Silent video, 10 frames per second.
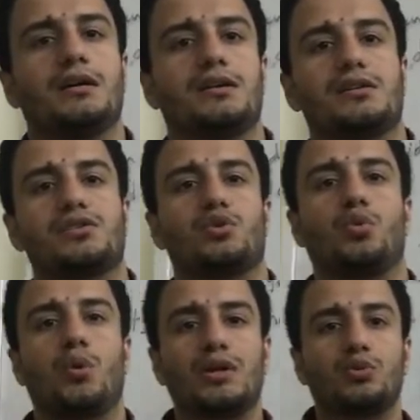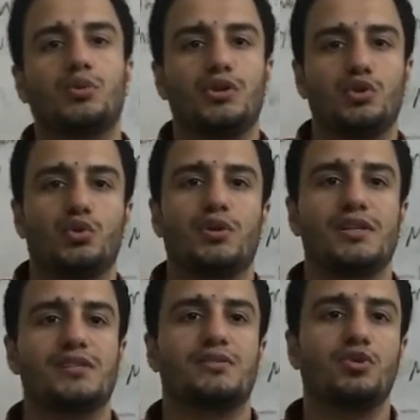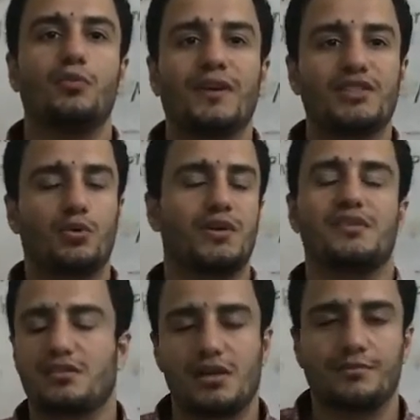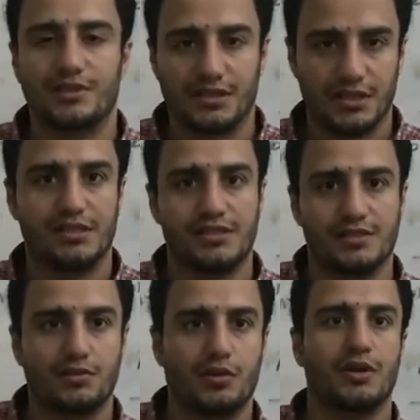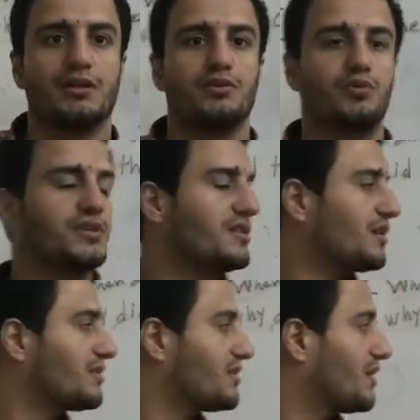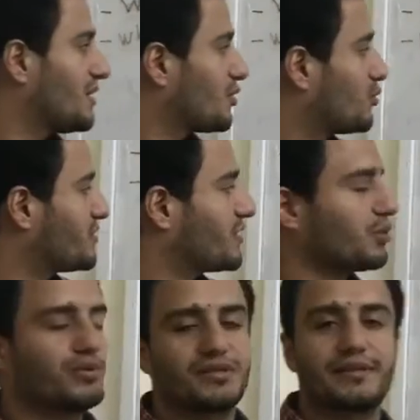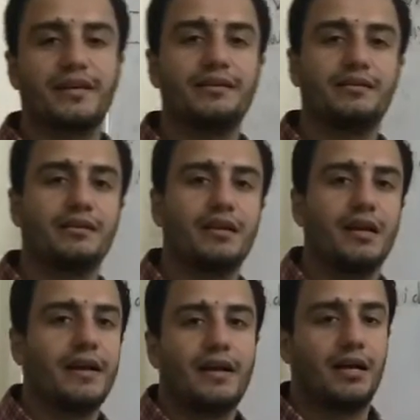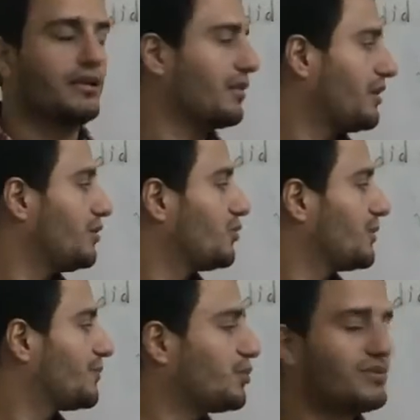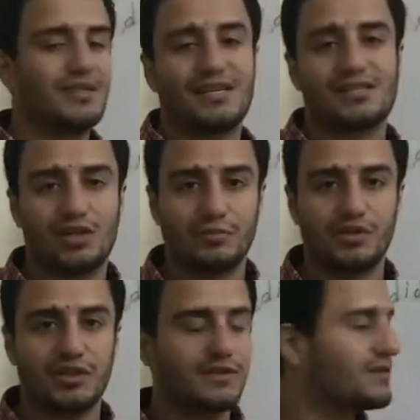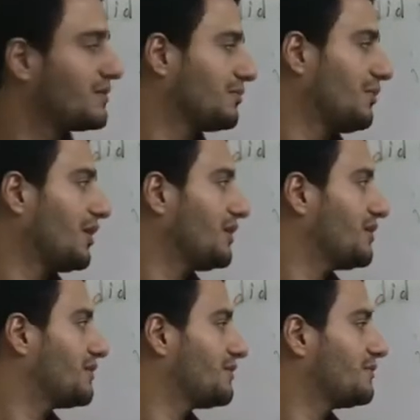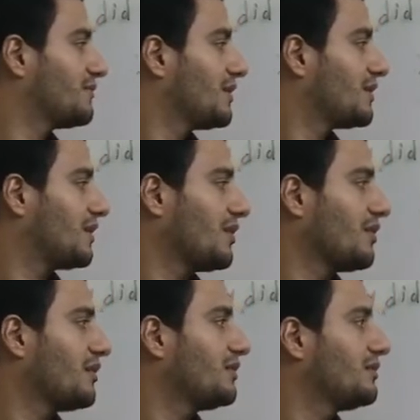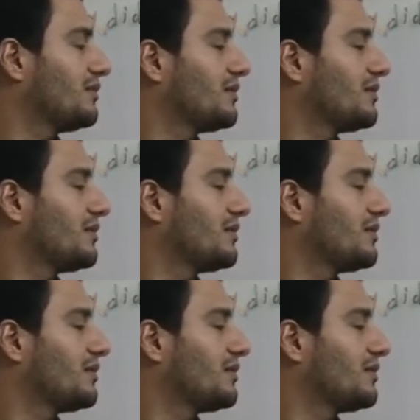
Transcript: so what we do is no matter what the subject is, okay, we start the question with did, and then we put the subject Mike, and then